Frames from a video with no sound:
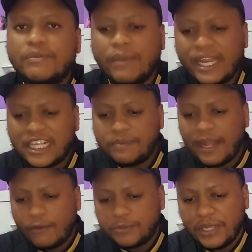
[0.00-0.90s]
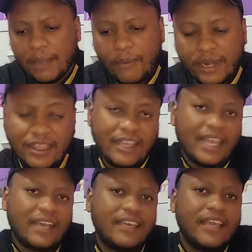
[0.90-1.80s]
My next player we'll speak about, I think,
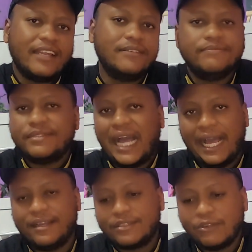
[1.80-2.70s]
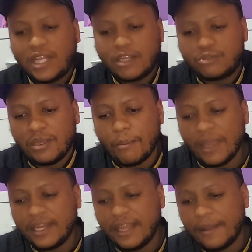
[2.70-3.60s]
yeah, Keegan. Good luck to him,
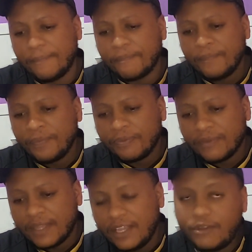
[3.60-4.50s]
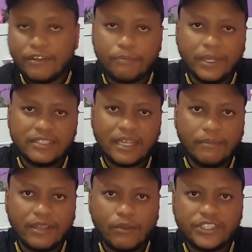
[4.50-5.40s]
man. He could have been
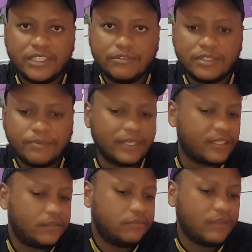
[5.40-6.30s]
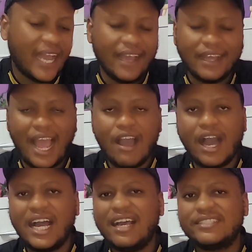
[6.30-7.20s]
something with Chiefs, but
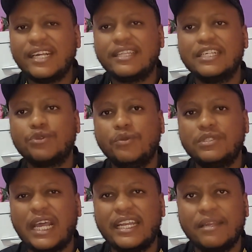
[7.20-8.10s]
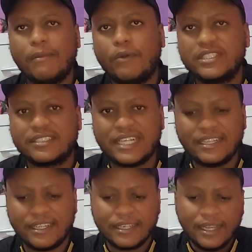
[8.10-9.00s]
I said this when we signed him. I was
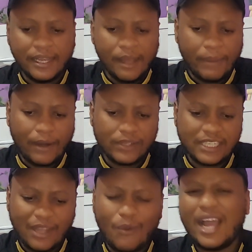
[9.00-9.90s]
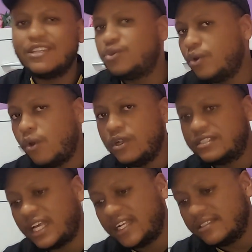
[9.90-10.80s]
excited, but I was like, why do you always
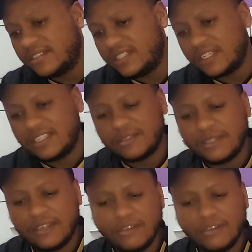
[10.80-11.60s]
sign rejected